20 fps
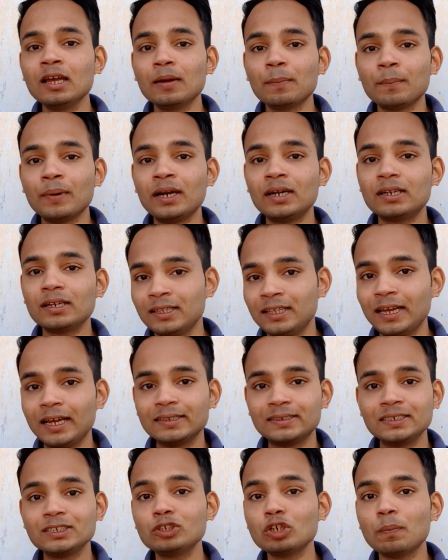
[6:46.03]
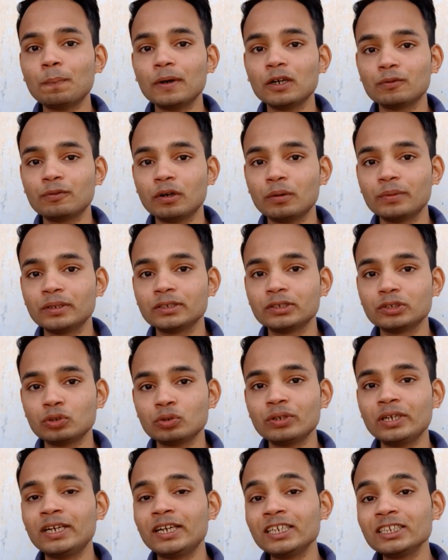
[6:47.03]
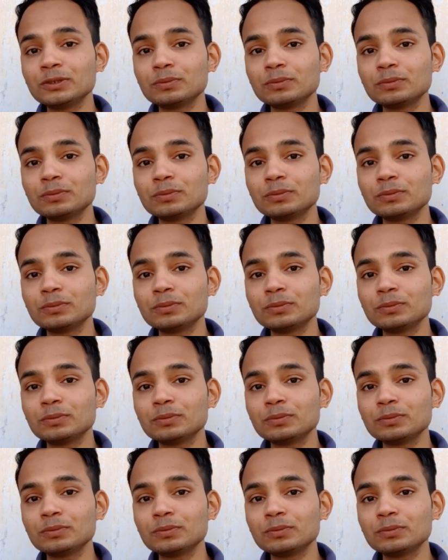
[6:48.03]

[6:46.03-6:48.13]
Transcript: but they assess your performance, so it